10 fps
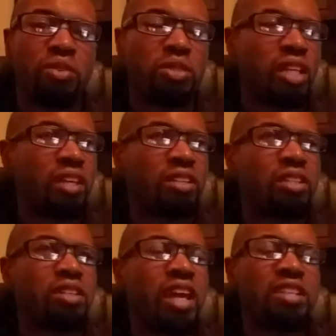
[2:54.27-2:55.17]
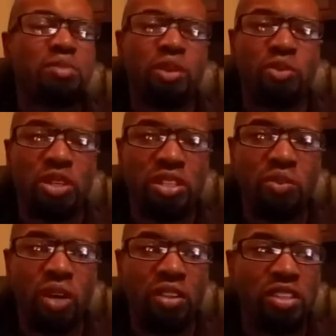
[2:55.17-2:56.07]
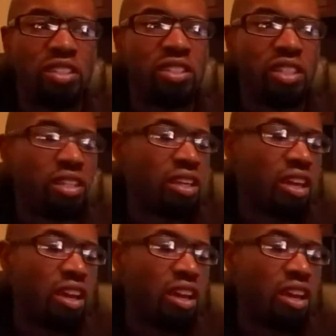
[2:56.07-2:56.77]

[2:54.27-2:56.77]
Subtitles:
It was like, there has to be a reason why this is the